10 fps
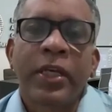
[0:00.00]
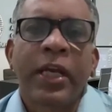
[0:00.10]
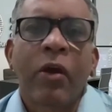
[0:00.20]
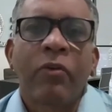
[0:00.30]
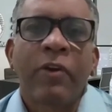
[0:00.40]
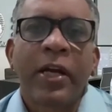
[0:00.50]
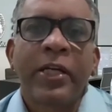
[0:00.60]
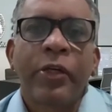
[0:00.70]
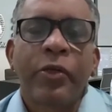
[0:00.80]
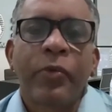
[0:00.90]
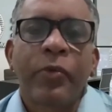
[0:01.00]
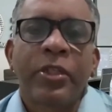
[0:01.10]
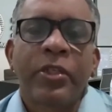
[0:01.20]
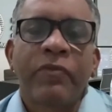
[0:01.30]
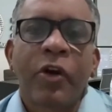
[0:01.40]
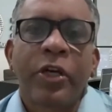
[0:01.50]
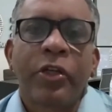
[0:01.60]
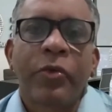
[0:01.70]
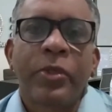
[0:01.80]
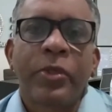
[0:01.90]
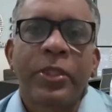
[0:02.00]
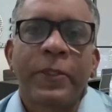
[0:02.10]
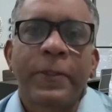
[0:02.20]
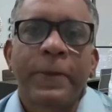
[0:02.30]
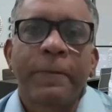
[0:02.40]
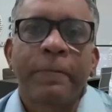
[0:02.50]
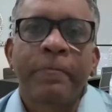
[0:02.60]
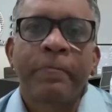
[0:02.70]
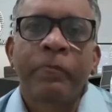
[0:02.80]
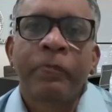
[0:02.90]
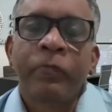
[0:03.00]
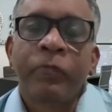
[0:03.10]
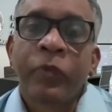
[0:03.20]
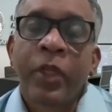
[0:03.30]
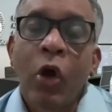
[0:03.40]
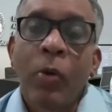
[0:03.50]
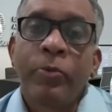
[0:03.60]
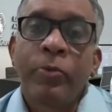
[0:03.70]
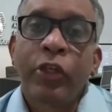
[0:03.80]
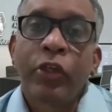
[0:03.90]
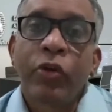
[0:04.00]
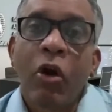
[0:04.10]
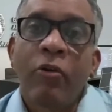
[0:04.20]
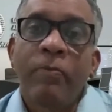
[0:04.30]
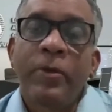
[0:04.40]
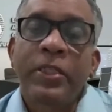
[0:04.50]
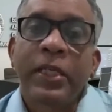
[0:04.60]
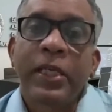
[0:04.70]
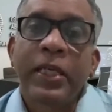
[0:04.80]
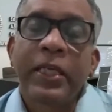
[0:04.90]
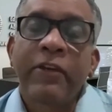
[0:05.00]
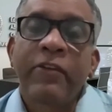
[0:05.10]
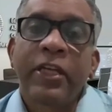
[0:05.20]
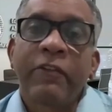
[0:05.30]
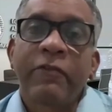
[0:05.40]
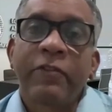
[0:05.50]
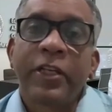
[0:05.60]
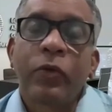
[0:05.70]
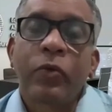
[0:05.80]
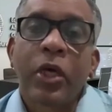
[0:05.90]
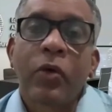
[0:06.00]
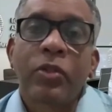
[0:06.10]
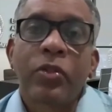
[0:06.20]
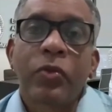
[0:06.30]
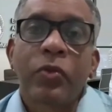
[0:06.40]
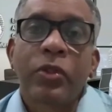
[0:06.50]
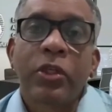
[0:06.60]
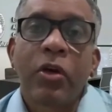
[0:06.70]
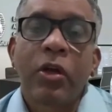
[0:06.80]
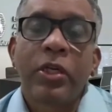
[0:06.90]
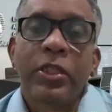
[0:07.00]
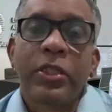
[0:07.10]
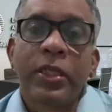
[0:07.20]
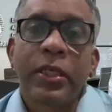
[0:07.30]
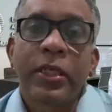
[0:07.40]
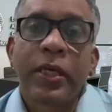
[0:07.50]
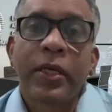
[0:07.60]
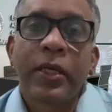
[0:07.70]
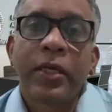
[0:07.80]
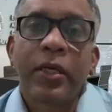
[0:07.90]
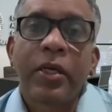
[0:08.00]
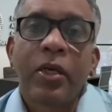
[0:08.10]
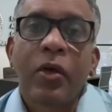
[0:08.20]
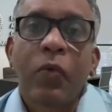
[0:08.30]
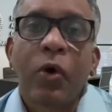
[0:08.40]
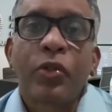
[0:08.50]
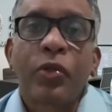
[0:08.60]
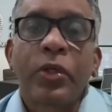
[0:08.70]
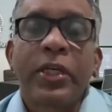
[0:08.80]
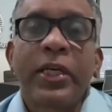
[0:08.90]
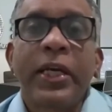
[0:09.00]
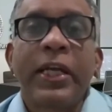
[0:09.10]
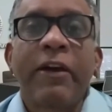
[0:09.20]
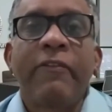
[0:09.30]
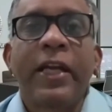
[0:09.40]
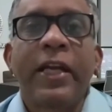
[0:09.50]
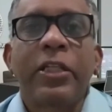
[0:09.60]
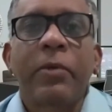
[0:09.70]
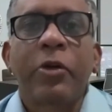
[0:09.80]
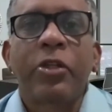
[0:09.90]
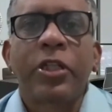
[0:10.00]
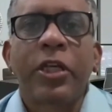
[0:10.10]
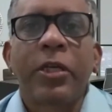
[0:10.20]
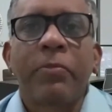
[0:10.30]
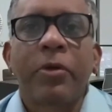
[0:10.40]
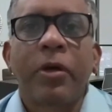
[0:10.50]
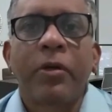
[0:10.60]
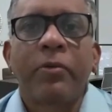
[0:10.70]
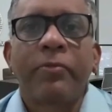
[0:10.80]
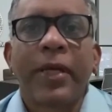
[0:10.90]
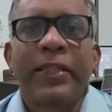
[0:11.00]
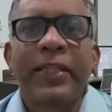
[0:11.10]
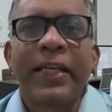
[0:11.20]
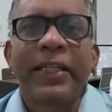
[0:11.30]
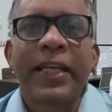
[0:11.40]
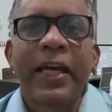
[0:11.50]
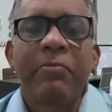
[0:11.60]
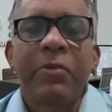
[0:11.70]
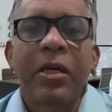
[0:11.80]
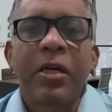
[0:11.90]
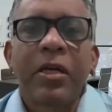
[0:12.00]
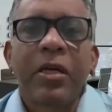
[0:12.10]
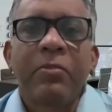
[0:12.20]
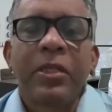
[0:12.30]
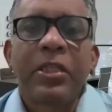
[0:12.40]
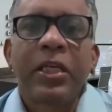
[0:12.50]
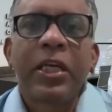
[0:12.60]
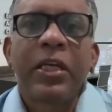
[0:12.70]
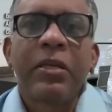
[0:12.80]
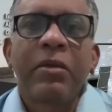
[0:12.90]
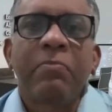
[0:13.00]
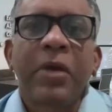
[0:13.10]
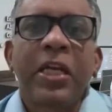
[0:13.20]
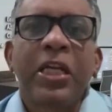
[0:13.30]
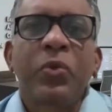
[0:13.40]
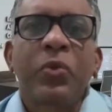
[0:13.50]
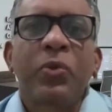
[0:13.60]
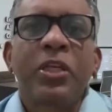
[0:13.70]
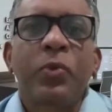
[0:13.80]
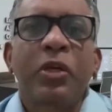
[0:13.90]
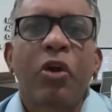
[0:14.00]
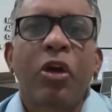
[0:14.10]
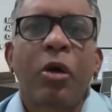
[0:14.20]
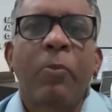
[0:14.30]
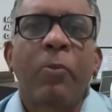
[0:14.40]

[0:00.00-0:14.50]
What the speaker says: and around 100 universities, foreign universities. The objective of basically giving it free to 1,000 schools and colleges in India was to create awareness about study abroad. At that time, basically, many students were not